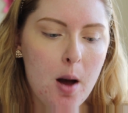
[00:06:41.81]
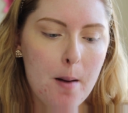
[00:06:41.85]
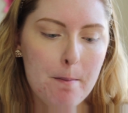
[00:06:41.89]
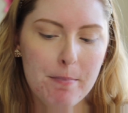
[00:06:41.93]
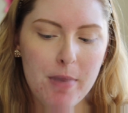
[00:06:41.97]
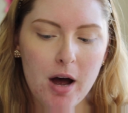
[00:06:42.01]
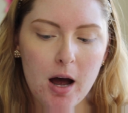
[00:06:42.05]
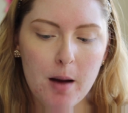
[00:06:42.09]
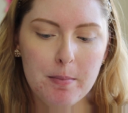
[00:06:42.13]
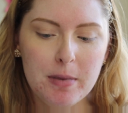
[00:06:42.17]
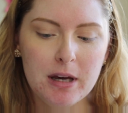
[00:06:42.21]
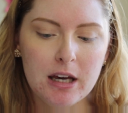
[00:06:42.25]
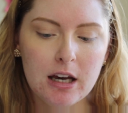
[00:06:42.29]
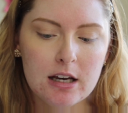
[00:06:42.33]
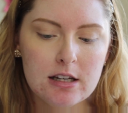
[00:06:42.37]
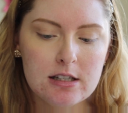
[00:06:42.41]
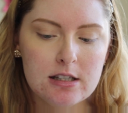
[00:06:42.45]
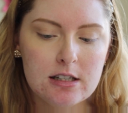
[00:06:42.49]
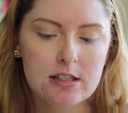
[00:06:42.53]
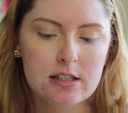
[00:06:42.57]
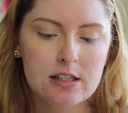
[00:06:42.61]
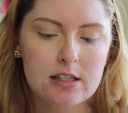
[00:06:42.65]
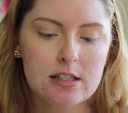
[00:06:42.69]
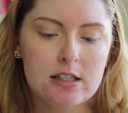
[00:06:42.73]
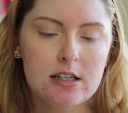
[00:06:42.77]
But because
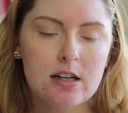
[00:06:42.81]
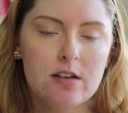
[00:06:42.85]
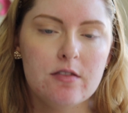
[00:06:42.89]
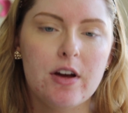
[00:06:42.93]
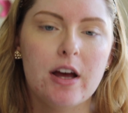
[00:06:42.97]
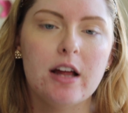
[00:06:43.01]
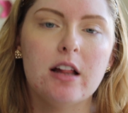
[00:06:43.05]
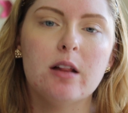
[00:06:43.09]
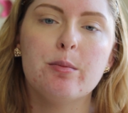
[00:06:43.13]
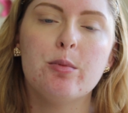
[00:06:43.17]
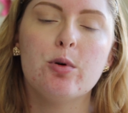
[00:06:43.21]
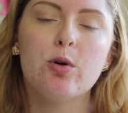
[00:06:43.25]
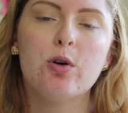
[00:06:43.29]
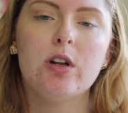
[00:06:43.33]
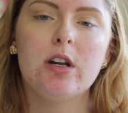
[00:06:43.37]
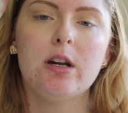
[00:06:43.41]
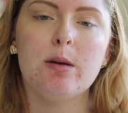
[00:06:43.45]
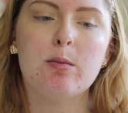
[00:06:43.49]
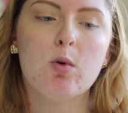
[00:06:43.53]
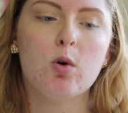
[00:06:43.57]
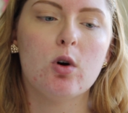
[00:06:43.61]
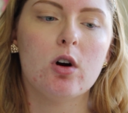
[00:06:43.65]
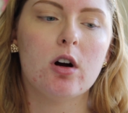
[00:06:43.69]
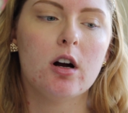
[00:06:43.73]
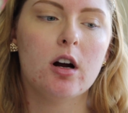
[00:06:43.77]
this isn't available
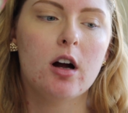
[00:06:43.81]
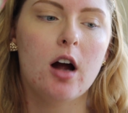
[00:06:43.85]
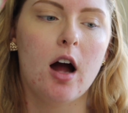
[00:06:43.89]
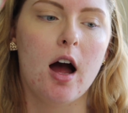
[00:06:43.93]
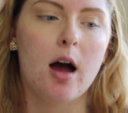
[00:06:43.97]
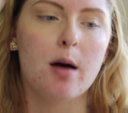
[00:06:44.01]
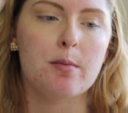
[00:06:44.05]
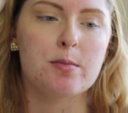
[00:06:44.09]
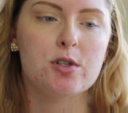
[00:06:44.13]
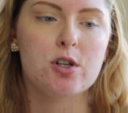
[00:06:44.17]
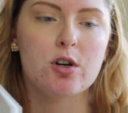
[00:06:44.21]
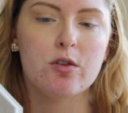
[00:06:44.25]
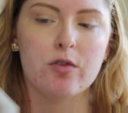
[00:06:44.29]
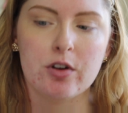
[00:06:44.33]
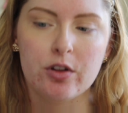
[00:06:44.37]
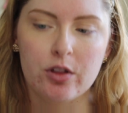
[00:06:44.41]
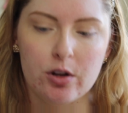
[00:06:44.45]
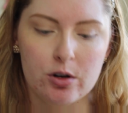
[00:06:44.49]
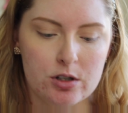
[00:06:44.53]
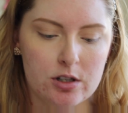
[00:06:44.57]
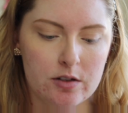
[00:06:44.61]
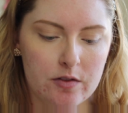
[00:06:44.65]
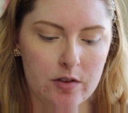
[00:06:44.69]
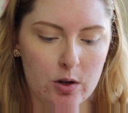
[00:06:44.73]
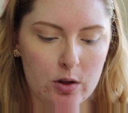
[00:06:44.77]
anymore, so for
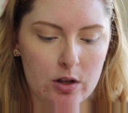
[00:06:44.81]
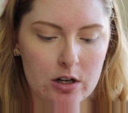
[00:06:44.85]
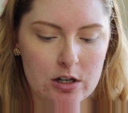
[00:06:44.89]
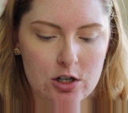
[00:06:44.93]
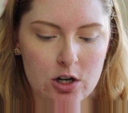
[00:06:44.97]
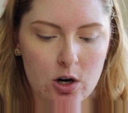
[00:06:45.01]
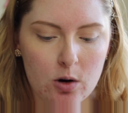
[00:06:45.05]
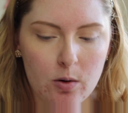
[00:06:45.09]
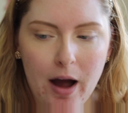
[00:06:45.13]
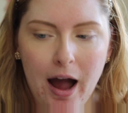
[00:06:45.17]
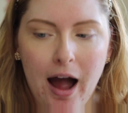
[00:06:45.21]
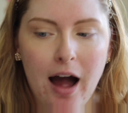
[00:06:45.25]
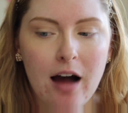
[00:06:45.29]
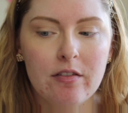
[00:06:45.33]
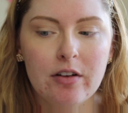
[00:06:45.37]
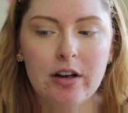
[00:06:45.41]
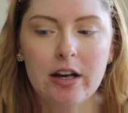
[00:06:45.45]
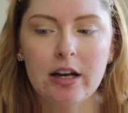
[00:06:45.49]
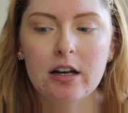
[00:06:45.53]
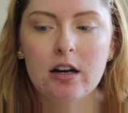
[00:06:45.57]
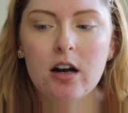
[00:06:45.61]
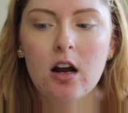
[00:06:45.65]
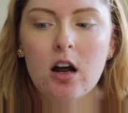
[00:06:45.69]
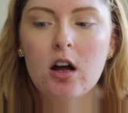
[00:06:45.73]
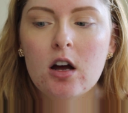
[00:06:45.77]
those of you that don't have
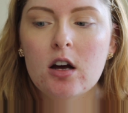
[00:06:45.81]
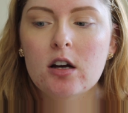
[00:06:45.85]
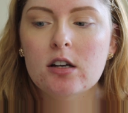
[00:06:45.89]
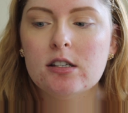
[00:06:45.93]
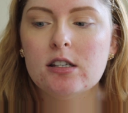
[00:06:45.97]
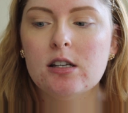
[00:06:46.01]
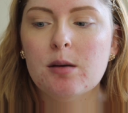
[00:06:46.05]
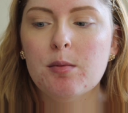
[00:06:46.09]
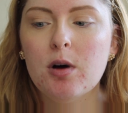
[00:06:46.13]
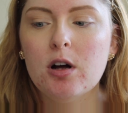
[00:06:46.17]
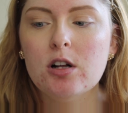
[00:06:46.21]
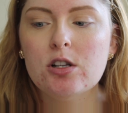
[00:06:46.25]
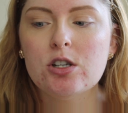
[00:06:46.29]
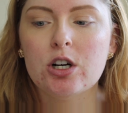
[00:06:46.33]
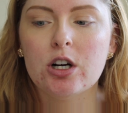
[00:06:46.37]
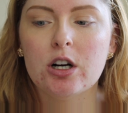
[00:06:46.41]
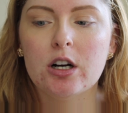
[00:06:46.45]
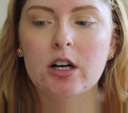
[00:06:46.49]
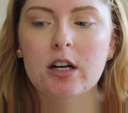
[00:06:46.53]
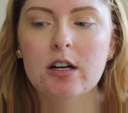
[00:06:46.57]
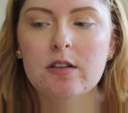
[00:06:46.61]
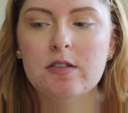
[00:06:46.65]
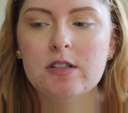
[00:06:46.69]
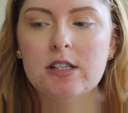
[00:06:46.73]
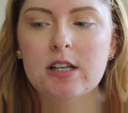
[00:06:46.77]
it, some
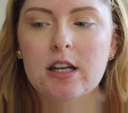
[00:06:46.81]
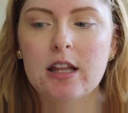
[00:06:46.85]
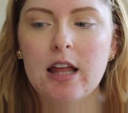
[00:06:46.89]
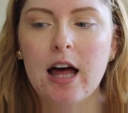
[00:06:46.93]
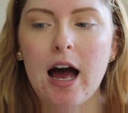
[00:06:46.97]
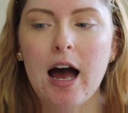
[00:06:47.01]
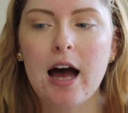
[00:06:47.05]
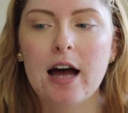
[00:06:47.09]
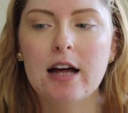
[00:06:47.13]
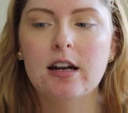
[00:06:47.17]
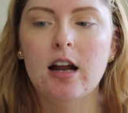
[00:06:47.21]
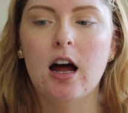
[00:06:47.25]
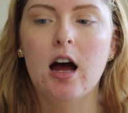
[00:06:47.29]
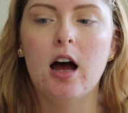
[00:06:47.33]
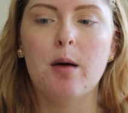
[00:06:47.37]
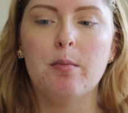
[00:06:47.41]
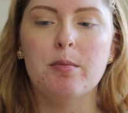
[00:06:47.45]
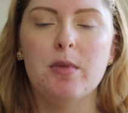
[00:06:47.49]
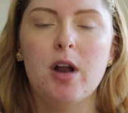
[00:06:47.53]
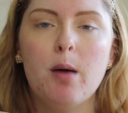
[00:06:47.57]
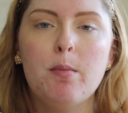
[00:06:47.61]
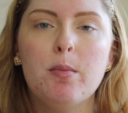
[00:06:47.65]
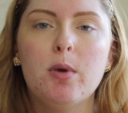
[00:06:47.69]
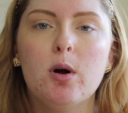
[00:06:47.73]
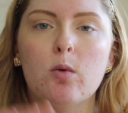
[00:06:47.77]
alternatives to that.
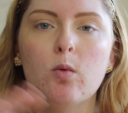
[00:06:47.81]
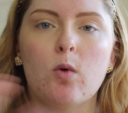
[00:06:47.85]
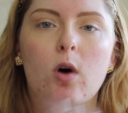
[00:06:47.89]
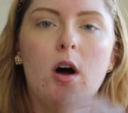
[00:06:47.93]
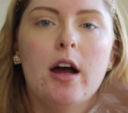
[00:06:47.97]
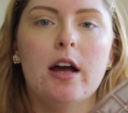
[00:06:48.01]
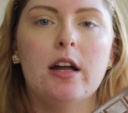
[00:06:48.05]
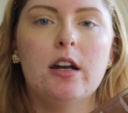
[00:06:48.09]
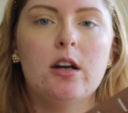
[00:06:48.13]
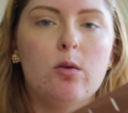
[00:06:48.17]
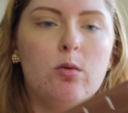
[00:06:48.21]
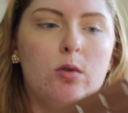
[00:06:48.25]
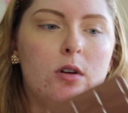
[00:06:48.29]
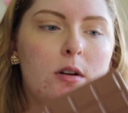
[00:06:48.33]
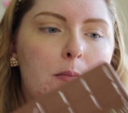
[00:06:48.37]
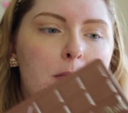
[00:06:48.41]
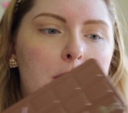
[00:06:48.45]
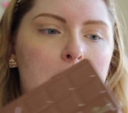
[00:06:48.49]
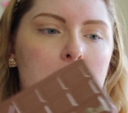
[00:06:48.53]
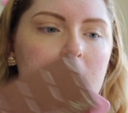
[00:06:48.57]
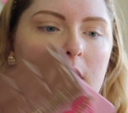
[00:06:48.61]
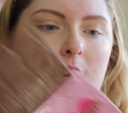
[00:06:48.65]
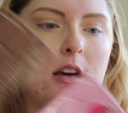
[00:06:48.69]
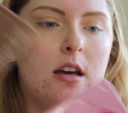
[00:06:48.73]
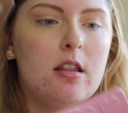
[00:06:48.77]
Number one would
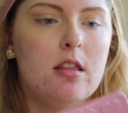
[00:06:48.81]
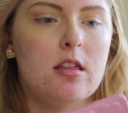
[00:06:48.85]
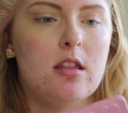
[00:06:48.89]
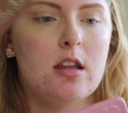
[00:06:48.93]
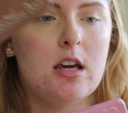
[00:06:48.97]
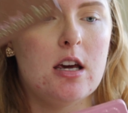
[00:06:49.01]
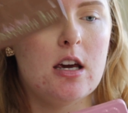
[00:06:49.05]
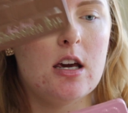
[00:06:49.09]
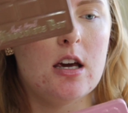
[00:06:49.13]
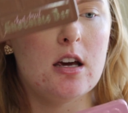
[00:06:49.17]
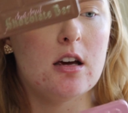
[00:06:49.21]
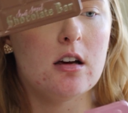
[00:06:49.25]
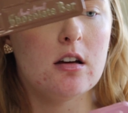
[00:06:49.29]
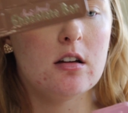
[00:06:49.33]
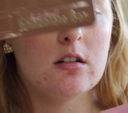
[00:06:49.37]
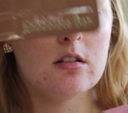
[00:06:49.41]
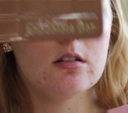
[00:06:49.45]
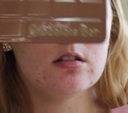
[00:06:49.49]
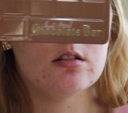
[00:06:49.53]
be the